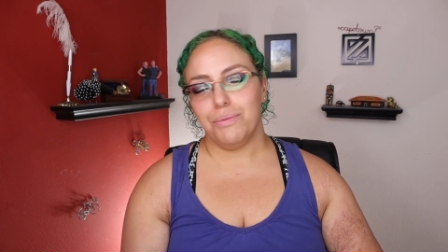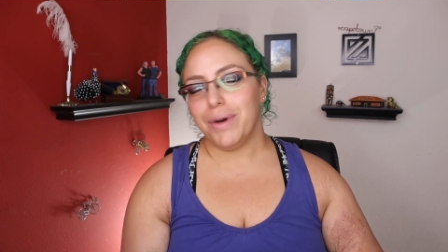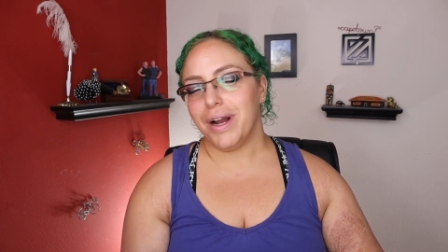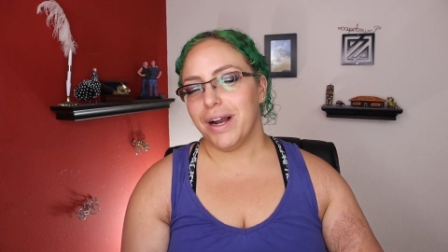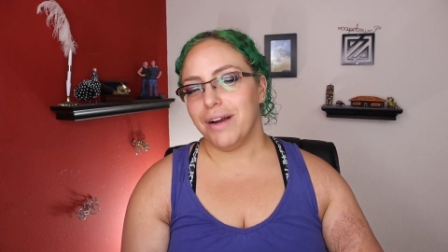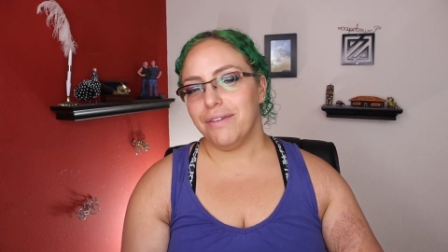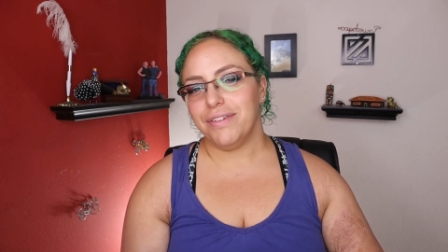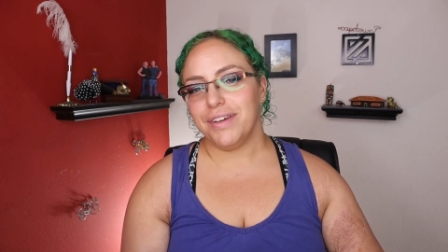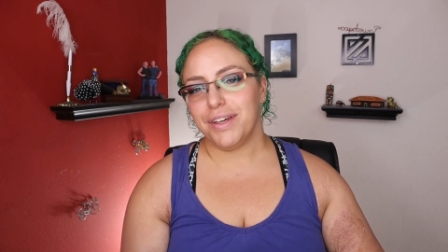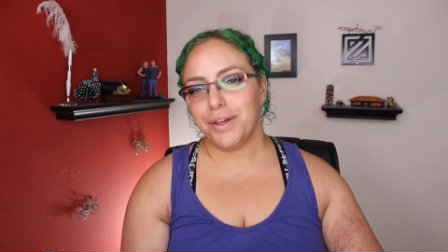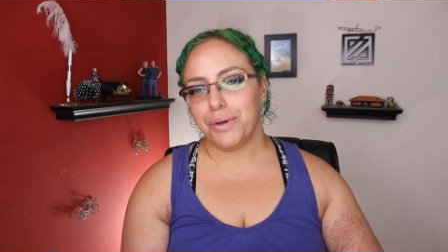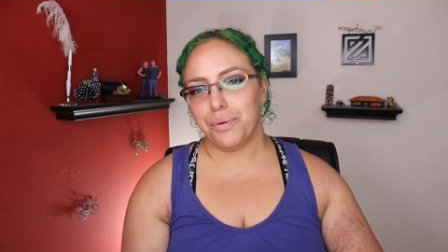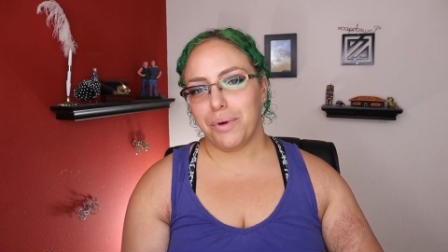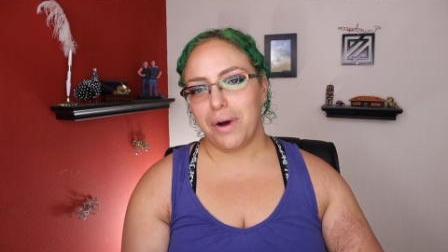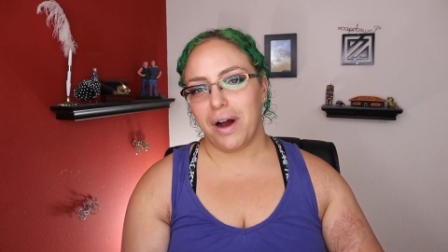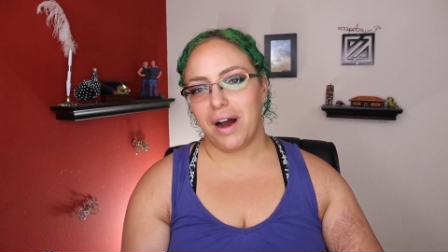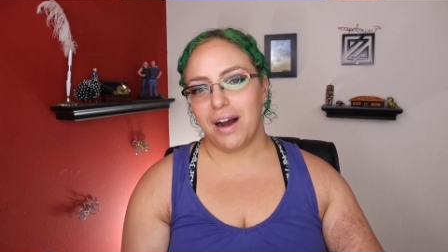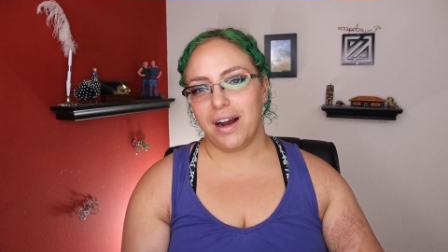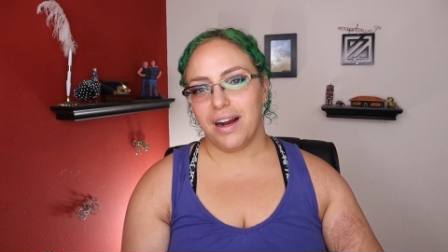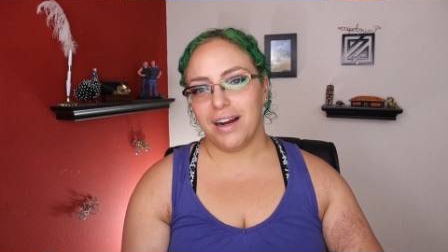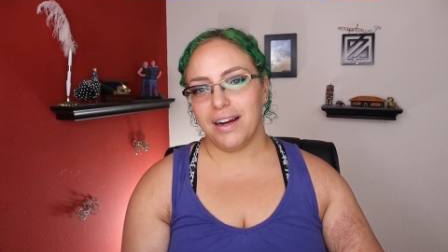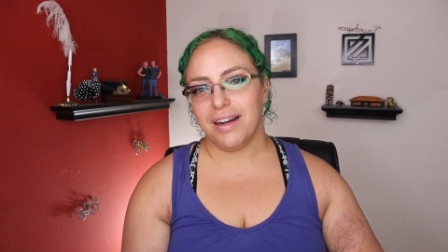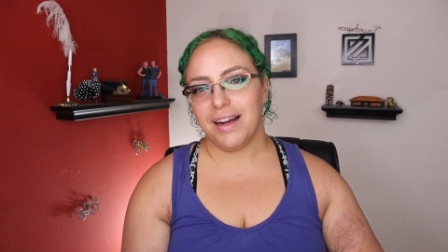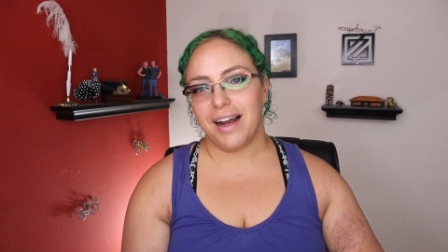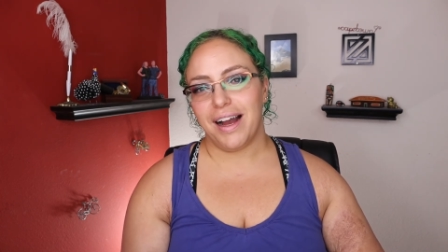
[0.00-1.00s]
Wherever you
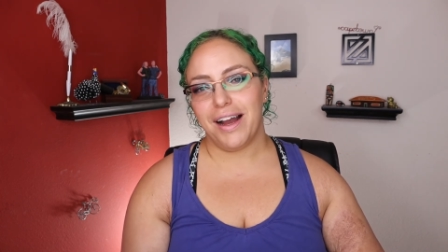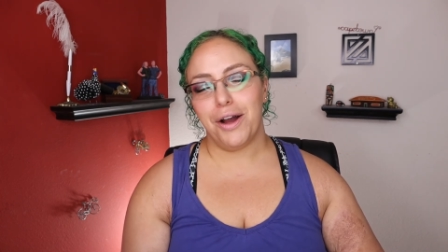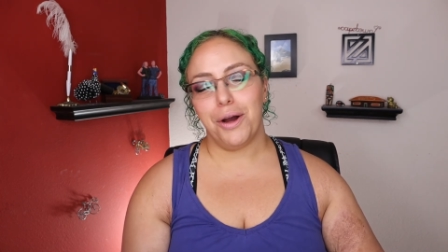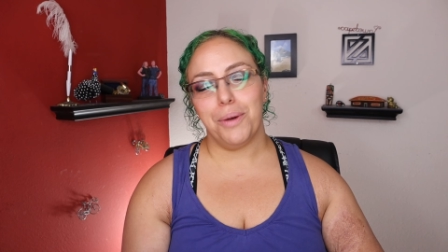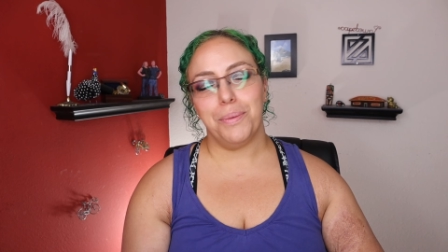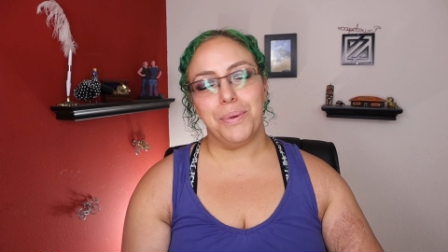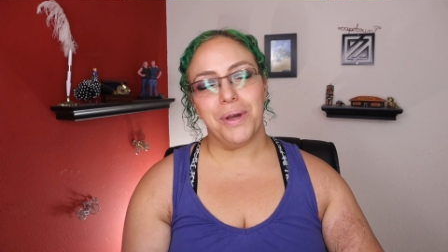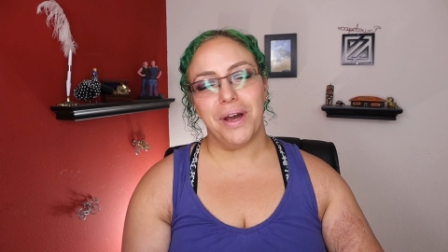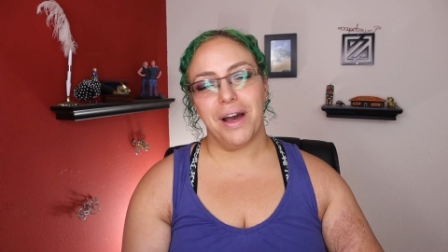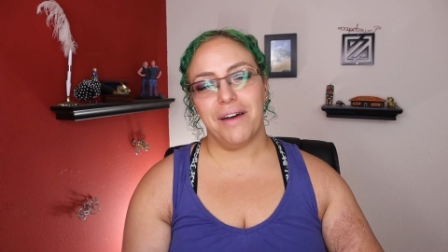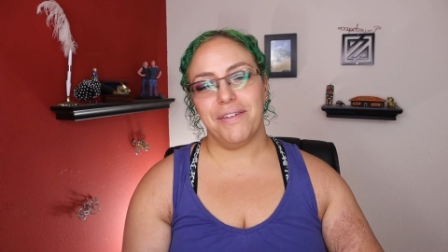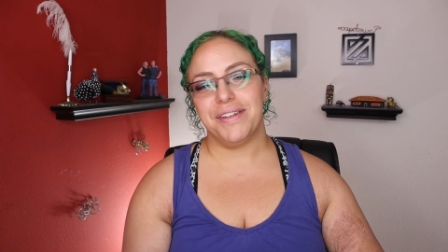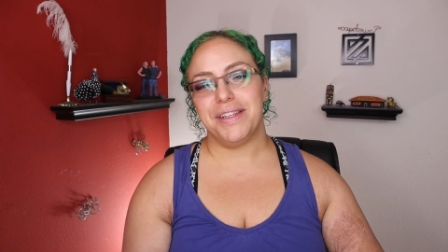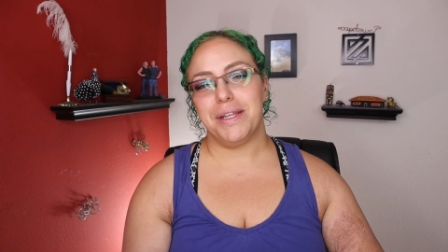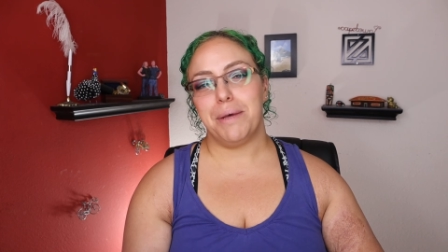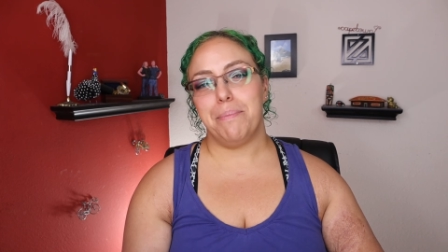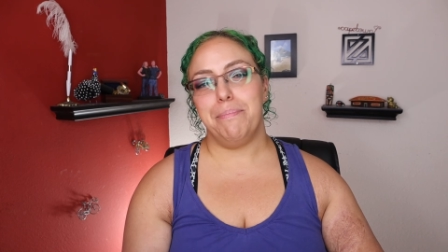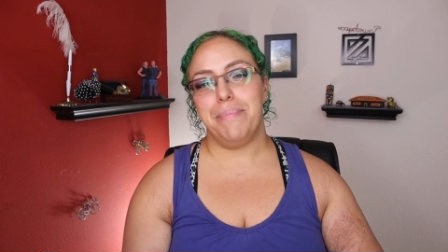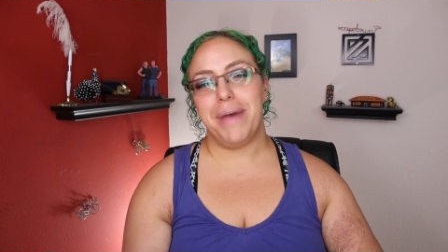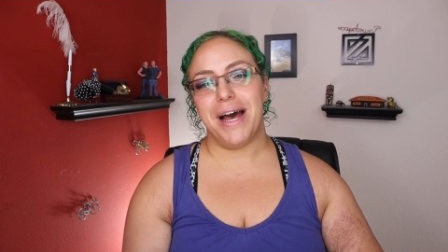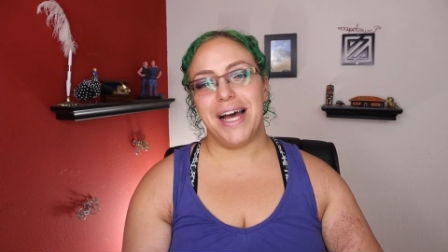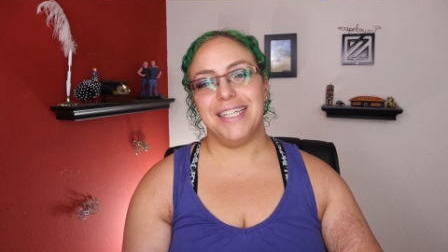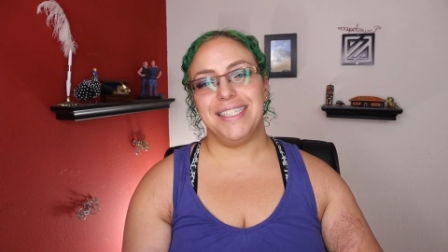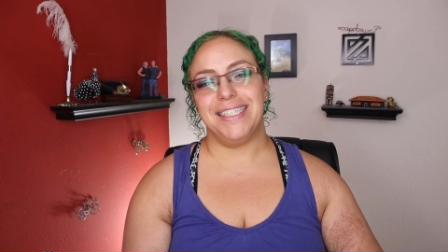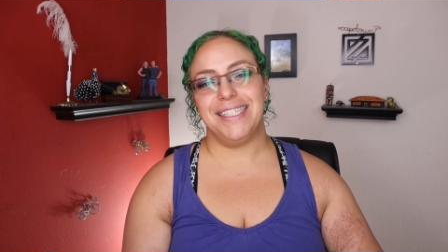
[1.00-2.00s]
are, I hope you're having the
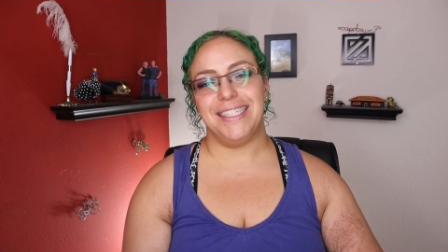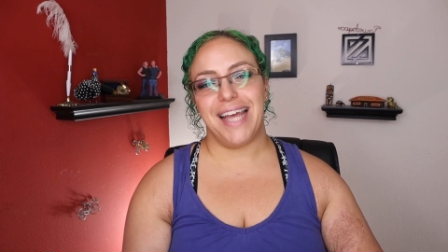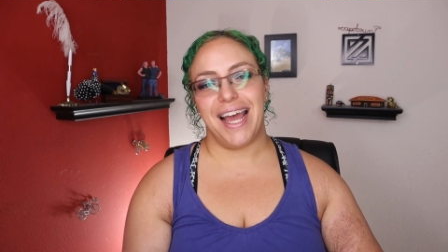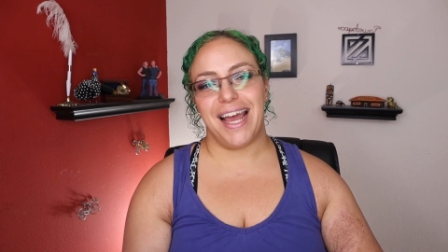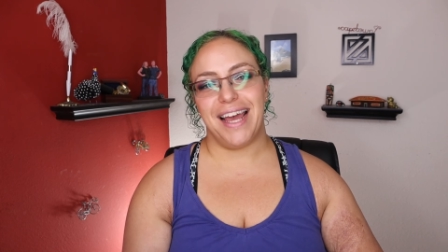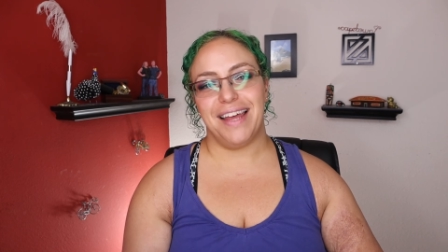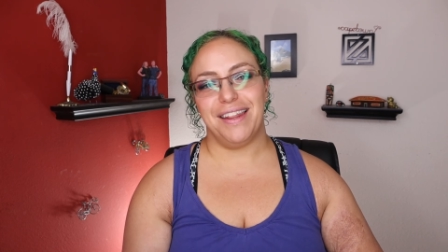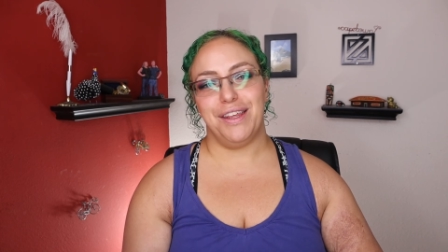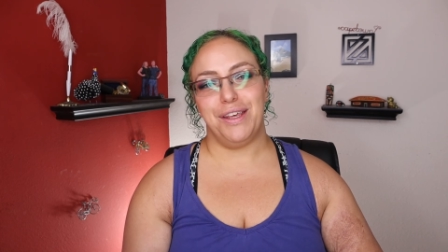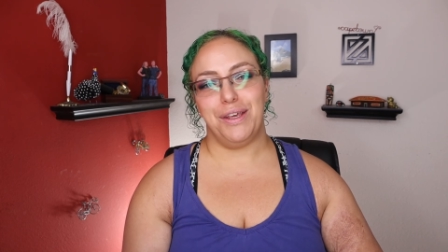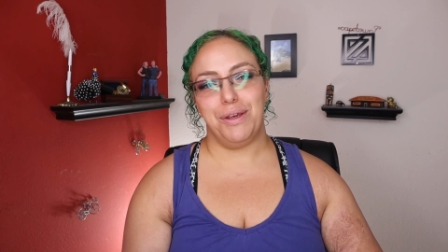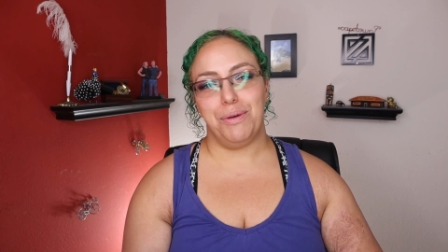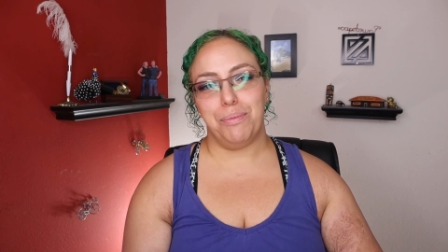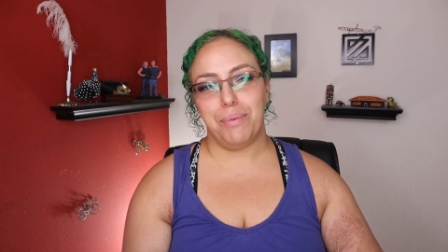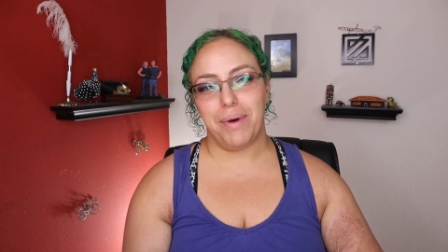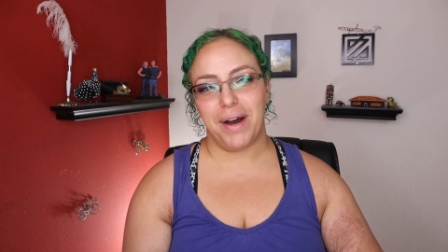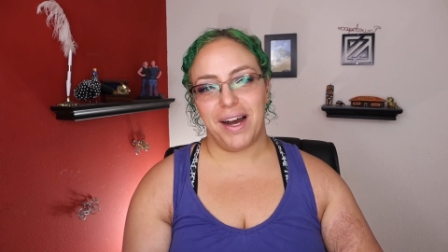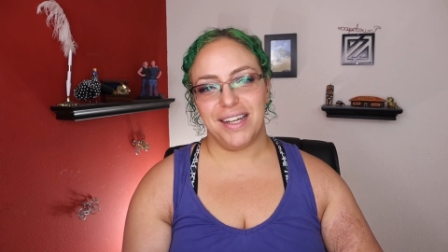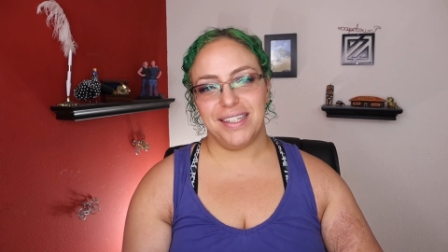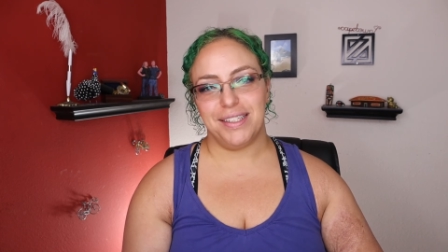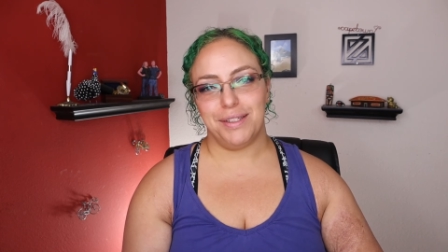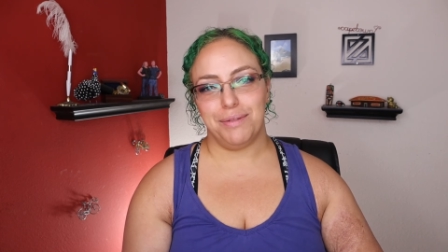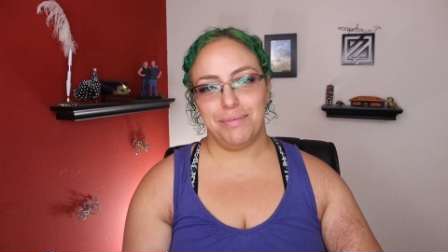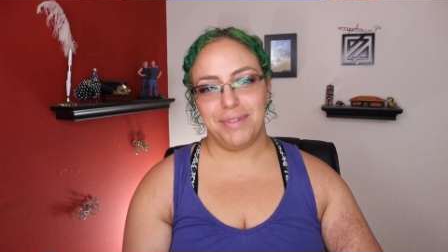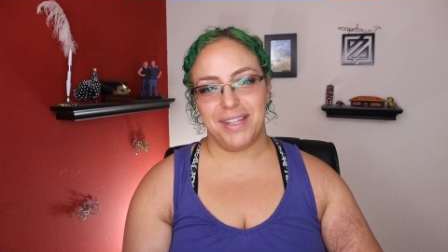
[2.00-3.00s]
best day that you
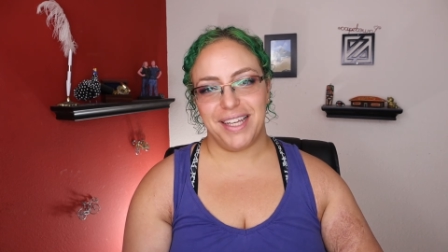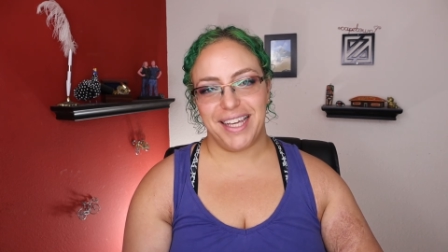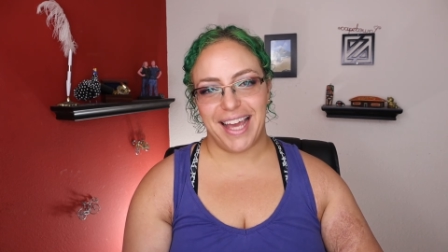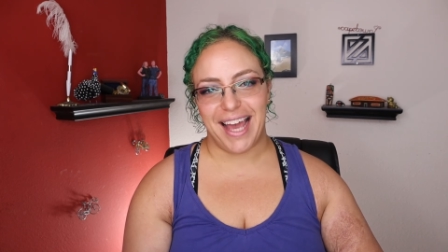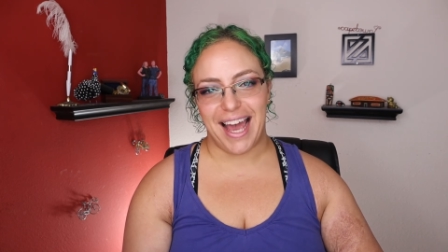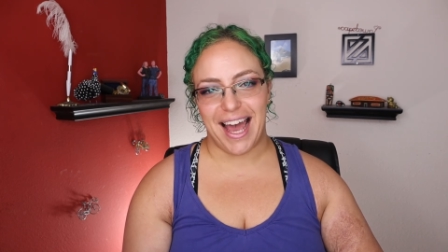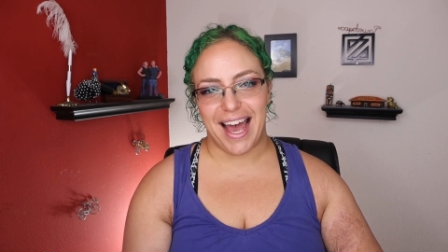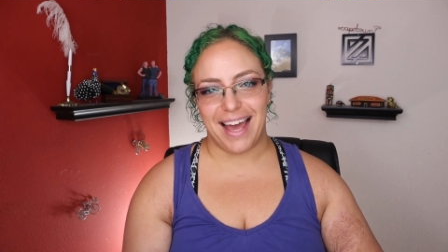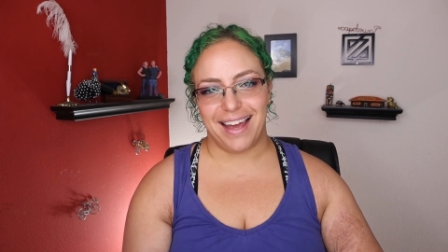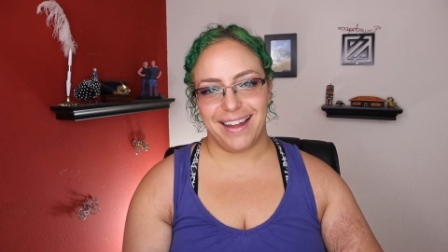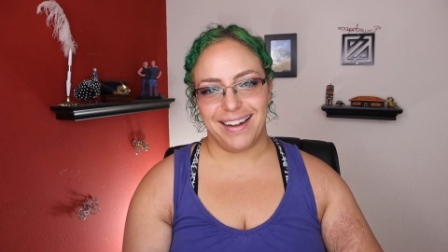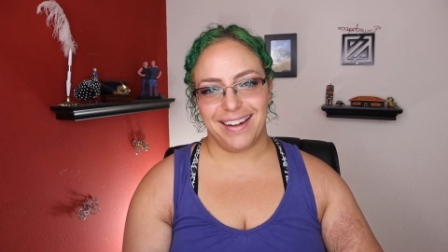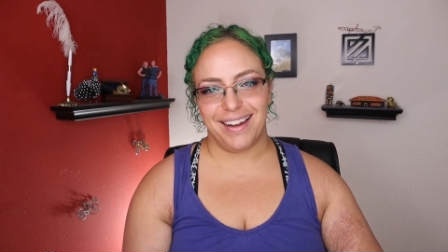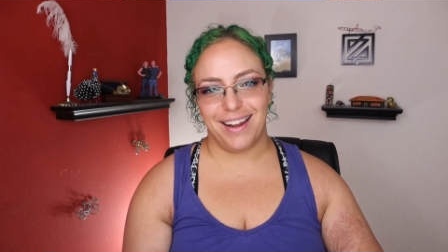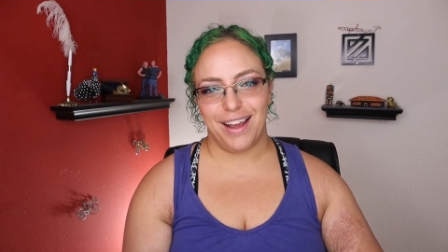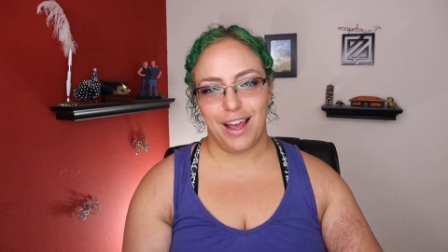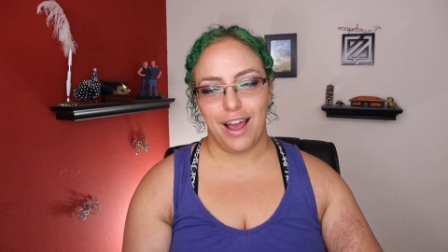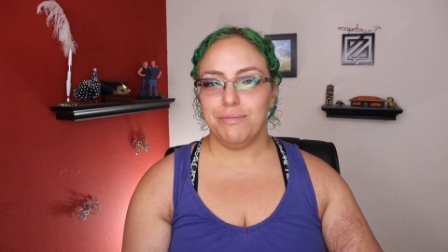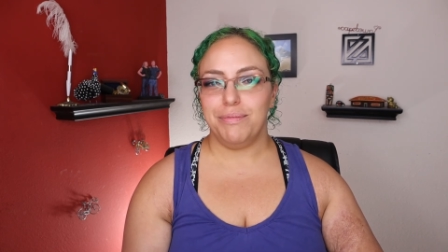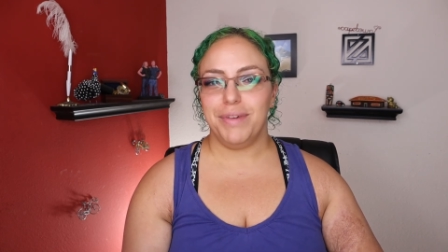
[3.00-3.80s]
possibly can.